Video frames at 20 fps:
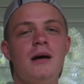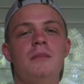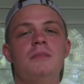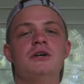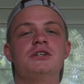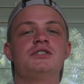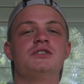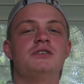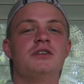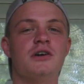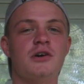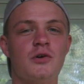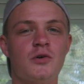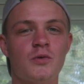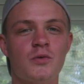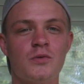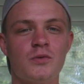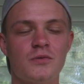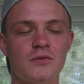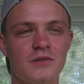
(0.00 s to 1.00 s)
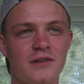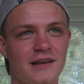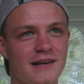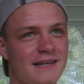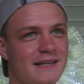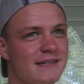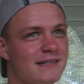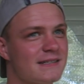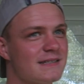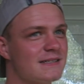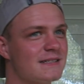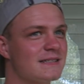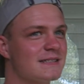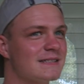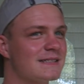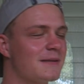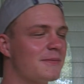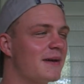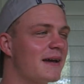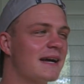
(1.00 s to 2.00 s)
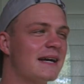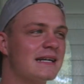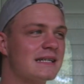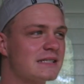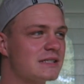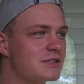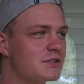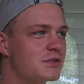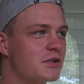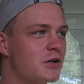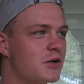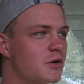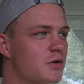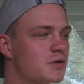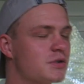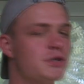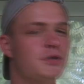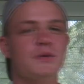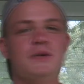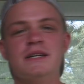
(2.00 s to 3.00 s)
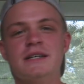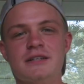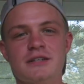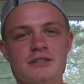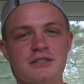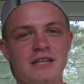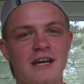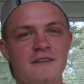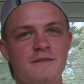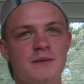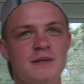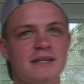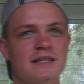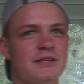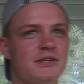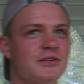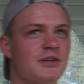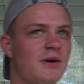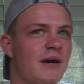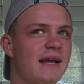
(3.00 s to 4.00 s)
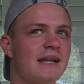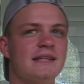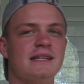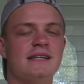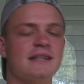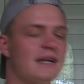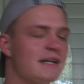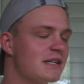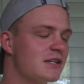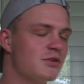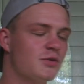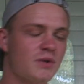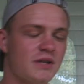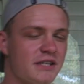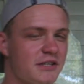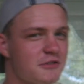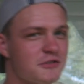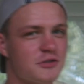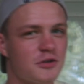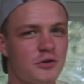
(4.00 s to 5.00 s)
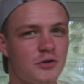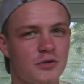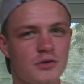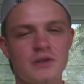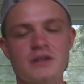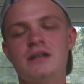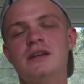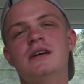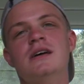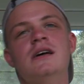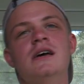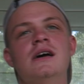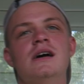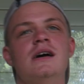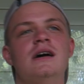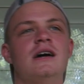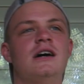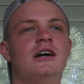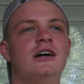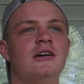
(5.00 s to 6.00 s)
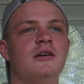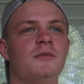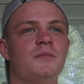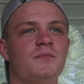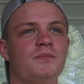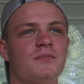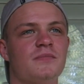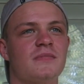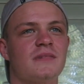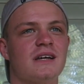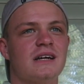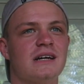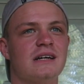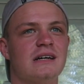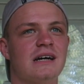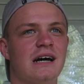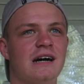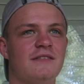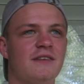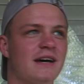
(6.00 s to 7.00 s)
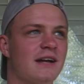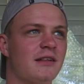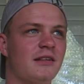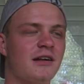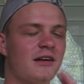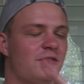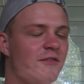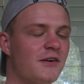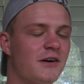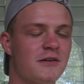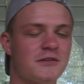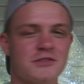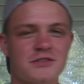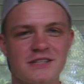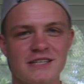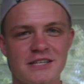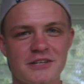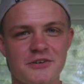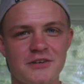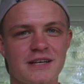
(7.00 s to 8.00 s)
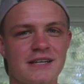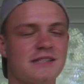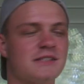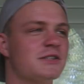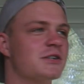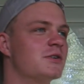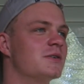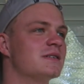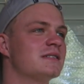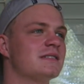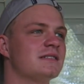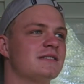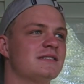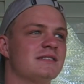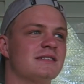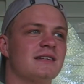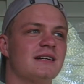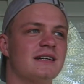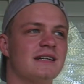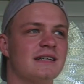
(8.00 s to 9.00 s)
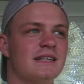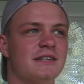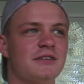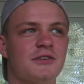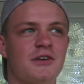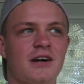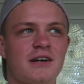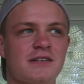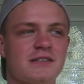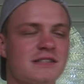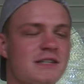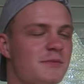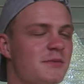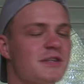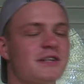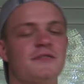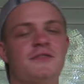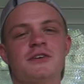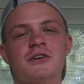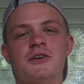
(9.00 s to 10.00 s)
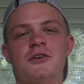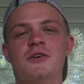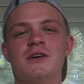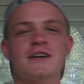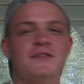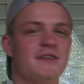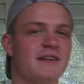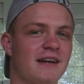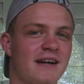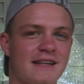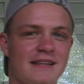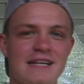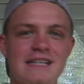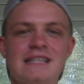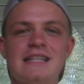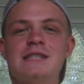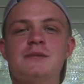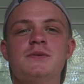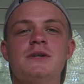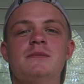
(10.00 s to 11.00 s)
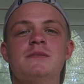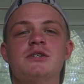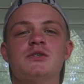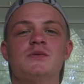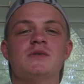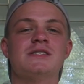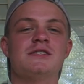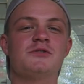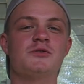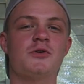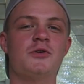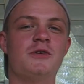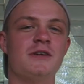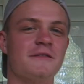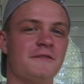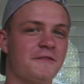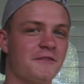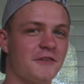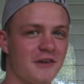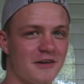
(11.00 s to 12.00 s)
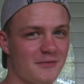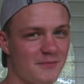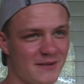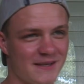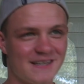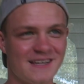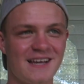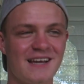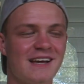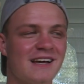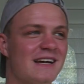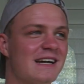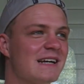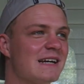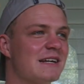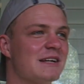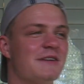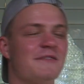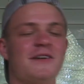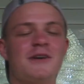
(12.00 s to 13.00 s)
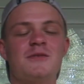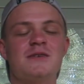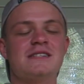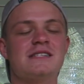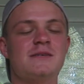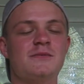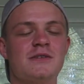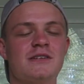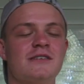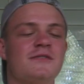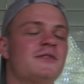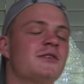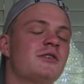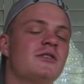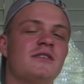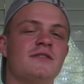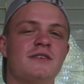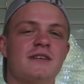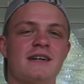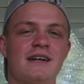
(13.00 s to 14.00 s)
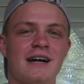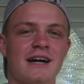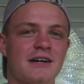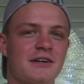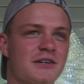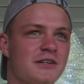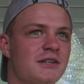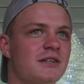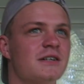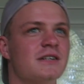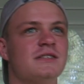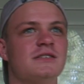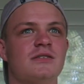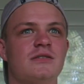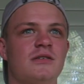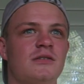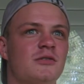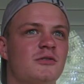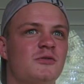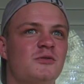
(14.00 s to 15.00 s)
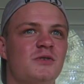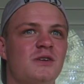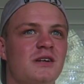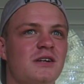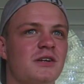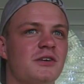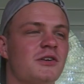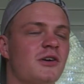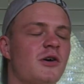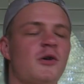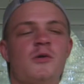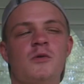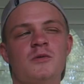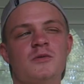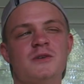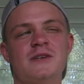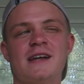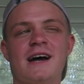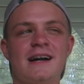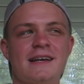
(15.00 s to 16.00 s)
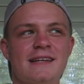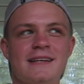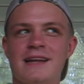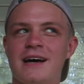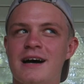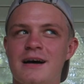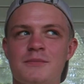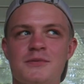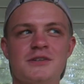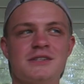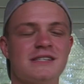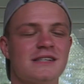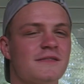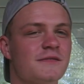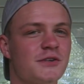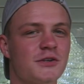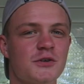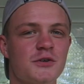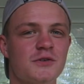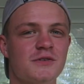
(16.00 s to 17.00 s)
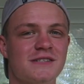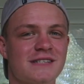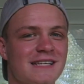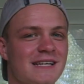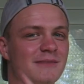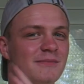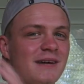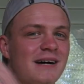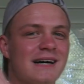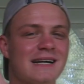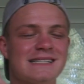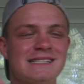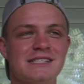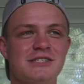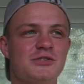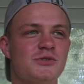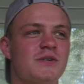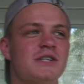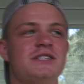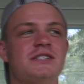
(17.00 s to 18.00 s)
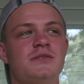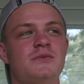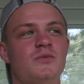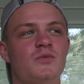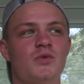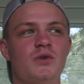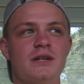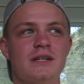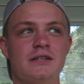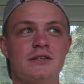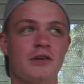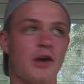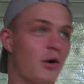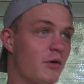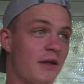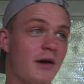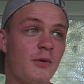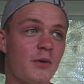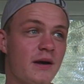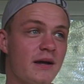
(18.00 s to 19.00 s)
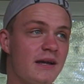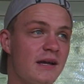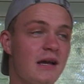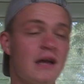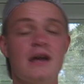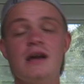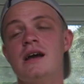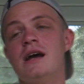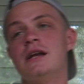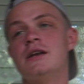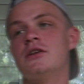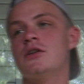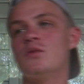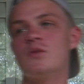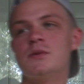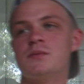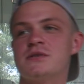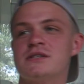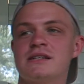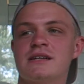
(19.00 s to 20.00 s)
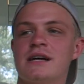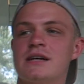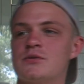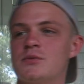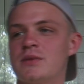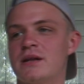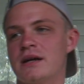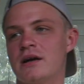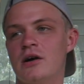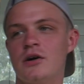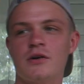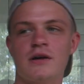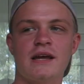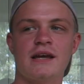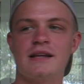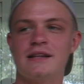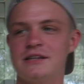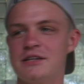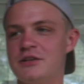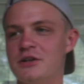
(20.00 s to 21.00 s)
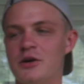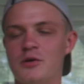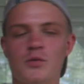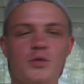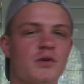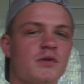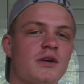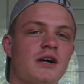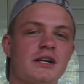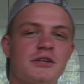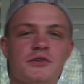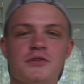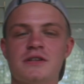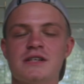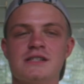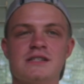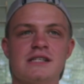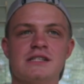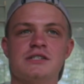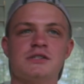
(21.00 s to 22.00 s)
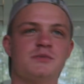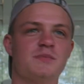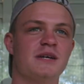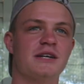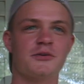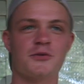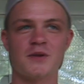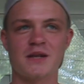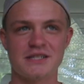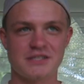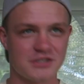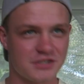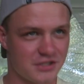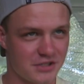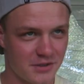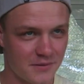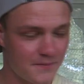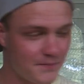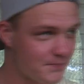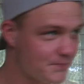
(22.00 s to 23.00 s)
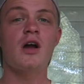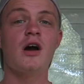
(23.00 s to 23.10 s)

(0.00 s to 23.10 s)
But, you know, like the past, you know, 2 years, I've been, you know, 18, 19, 20 years old. I've had a lot of followers on the internet, so it's just like, you know, I could sleep with a different girl every night. That's pretty much what was thrown in front of me. If I want to sleep with a different girl every night, I could. So, you know, 99% of dudes in my situation would go that way. And, you know, the 1% of guys would be like, okay, you know, we're not do this, let's just be in a relationship.